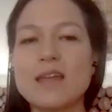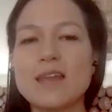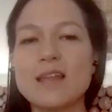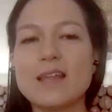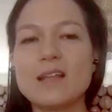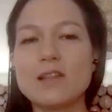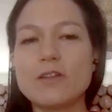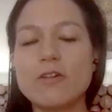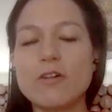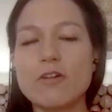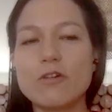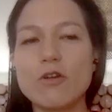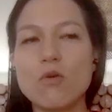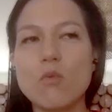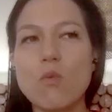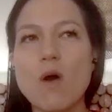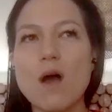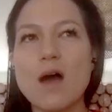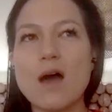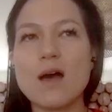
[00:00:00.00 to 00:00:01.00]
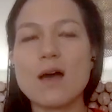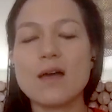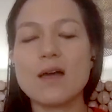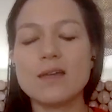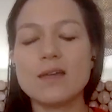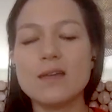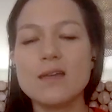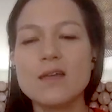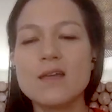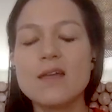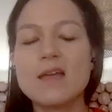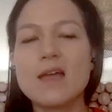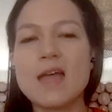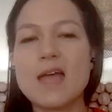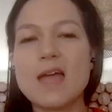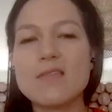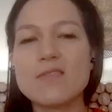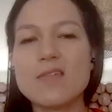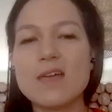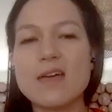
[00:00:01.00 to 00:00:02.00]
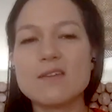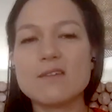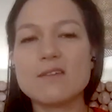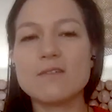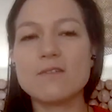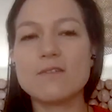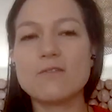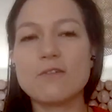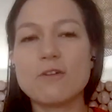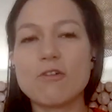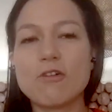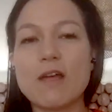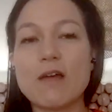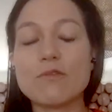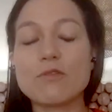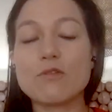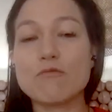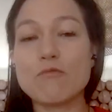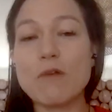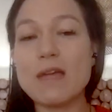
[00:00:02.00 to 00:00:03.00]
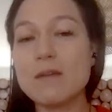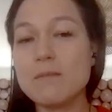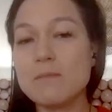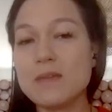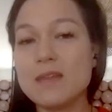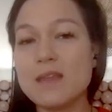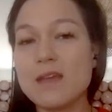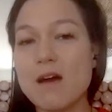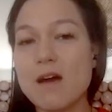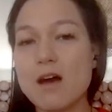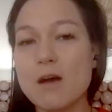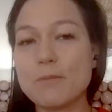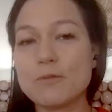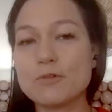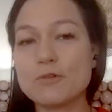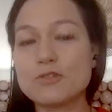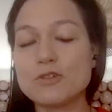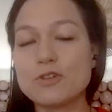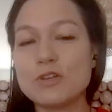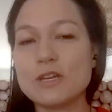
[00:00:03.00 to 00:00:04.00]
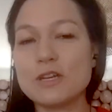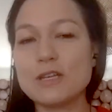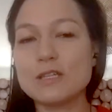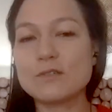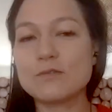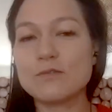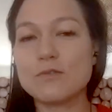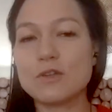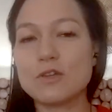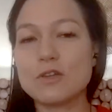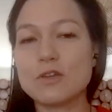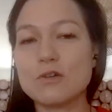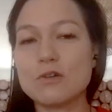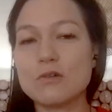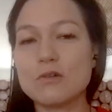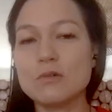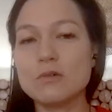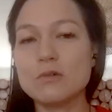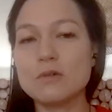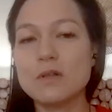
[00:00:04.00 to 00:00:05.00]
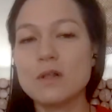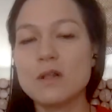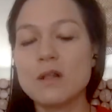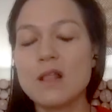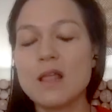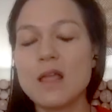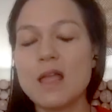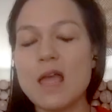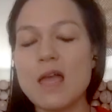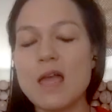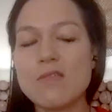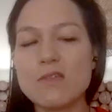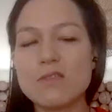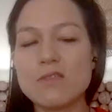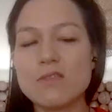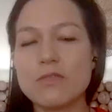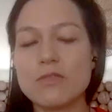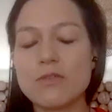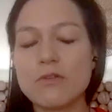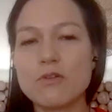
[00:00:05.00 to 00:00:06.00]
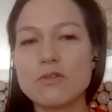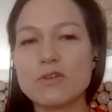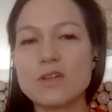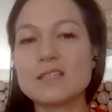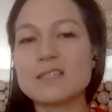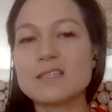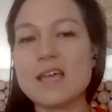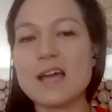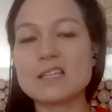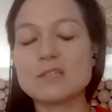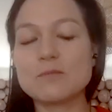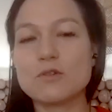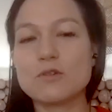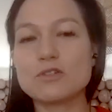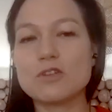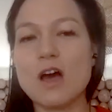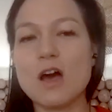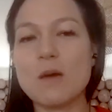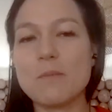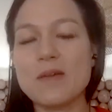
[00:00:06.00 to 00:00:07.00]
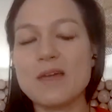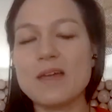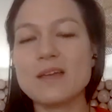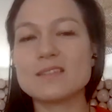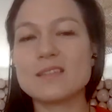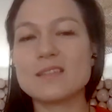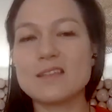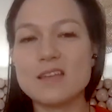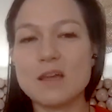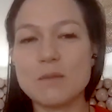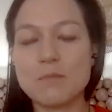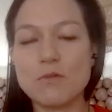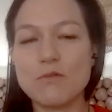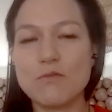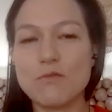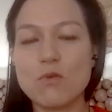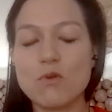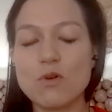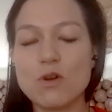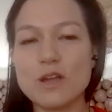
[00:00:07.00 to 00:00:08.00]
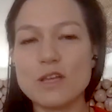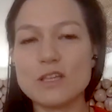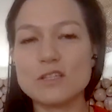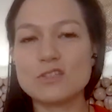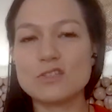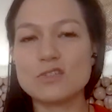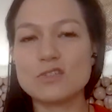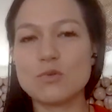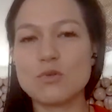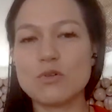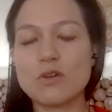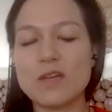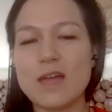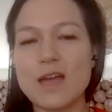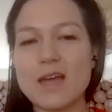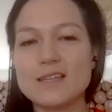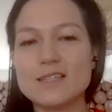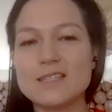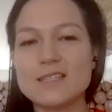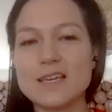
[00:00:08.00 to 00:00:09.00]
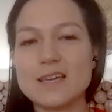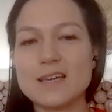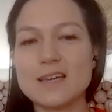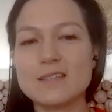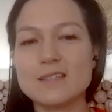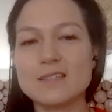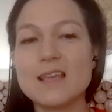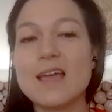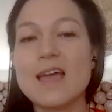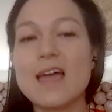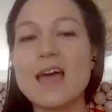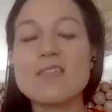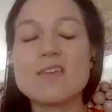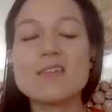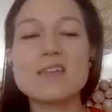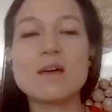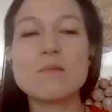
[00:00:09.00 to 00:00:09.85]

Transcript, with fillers: getting clear on your why, and then figuring out the right media opportunities for you. And then the third is expert topics. Number four is story ideas. And then